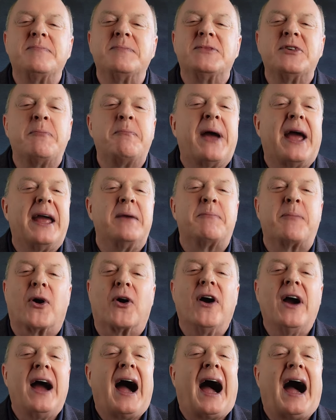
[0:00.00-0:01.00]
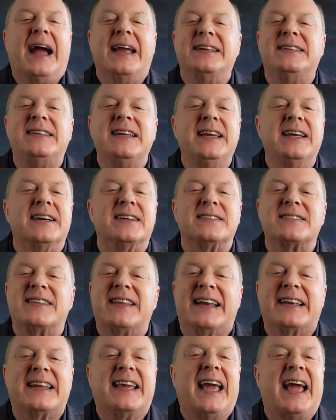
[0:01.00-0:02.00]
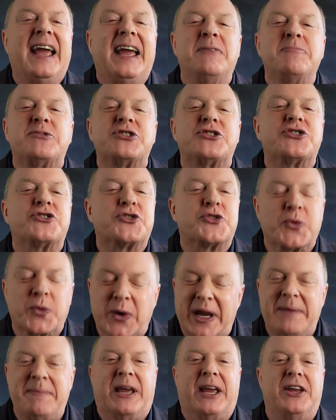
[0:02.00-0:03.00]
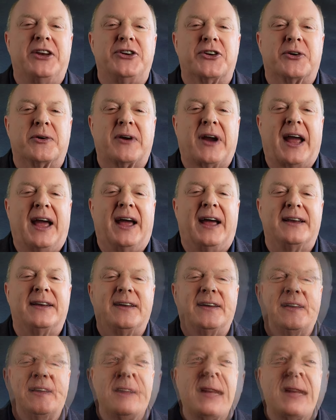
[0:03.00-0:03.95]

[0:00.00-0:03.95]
to paper ideas that came streaming in your head.